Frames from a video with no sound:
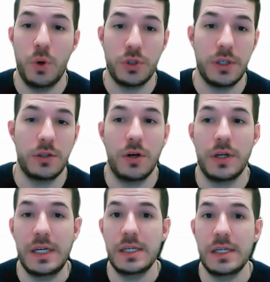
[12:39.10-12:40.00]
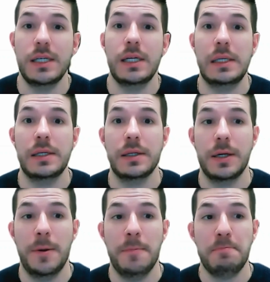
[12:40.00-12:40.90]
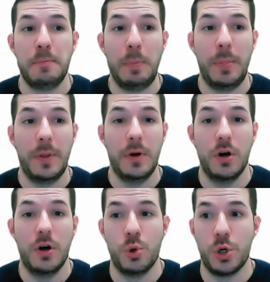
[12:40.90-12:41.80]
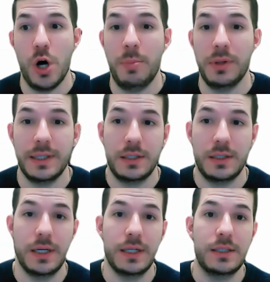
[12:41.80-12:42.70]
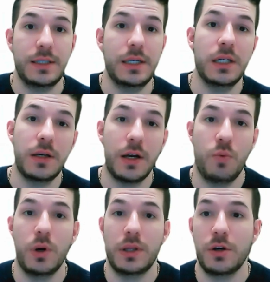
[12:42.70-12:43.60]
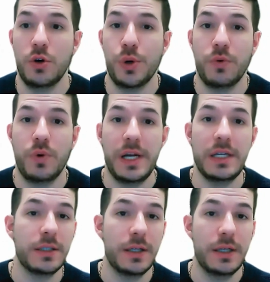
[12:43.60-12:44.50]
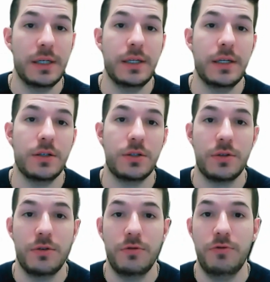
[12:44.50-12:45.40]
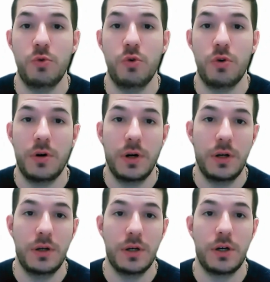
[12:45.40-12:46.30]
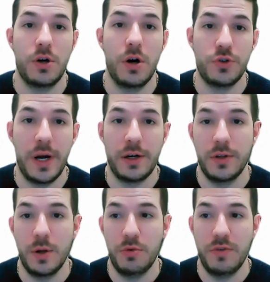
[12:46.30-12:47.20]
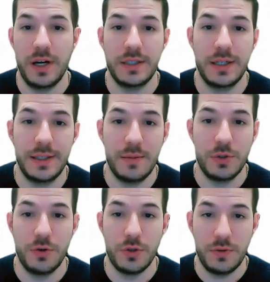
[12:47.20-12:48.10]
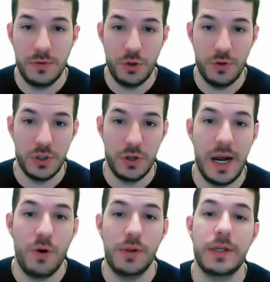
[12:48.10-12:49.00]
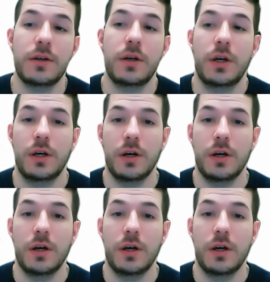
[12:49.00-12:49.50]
postings on Indeed, Workopolis, and see kind of what the going rate is for a contractor that provides that same service on an hourly